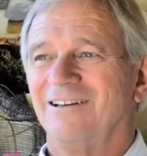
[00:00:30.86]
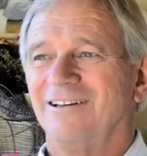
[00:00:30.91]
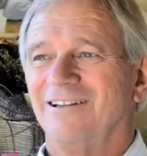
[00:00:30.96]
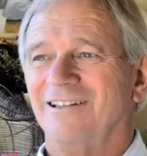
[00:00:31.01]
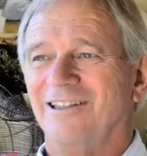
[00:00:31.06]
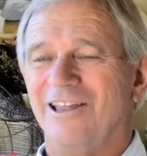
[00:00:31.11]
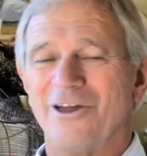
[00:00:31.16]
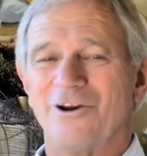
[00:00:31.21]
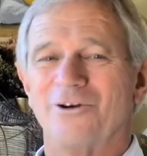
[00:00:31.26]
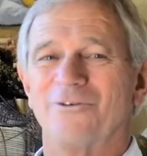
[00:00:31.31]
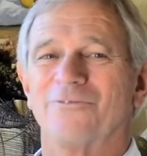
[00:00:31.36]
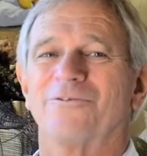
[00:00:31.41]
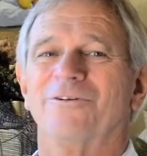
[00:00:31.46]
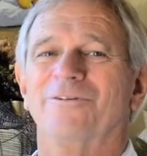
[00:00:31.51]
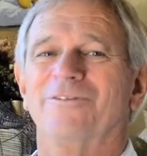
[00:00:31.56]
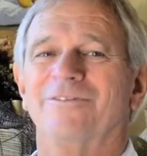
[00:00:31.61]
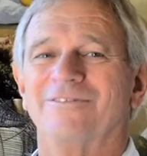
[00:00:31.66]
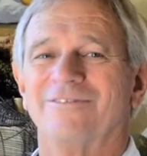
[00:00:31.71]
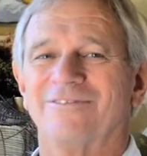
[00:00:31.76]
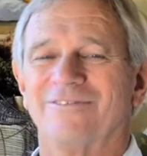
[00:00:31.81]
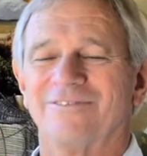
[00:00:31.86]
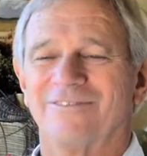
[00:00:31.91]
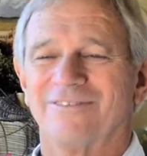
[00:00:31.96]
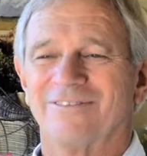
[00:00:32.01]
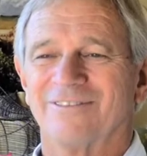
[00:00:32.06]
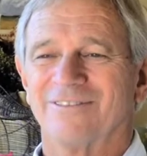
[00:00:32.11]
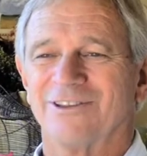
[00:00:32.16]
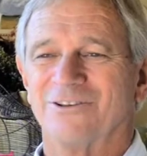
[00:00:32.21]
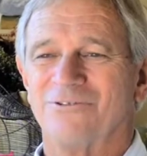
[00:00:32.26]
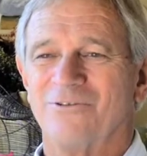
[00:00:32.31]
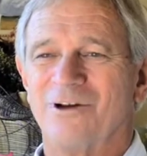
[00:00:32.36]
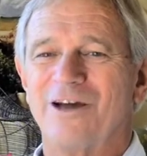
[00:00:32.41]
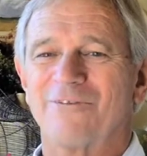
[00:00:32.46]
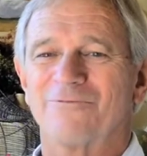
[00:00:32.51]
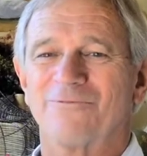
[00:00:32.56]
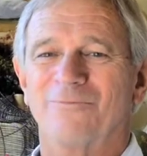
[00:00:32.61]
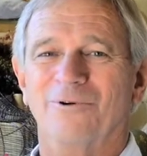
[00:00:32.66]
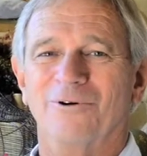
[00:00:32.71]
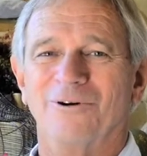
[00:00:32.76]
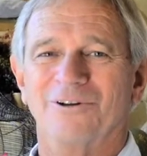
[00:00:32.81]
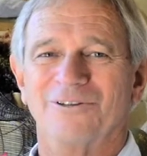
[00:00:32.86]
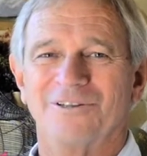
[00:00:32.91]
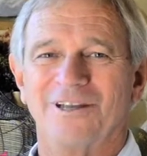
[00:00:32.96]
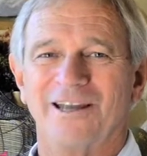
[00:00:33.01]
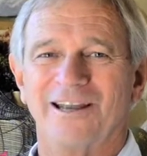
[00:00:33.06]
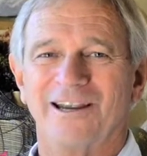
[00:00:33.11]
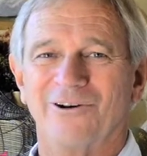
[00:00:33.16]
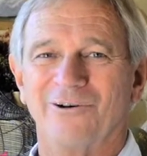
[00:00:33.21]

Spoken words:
letter from the draft board saying,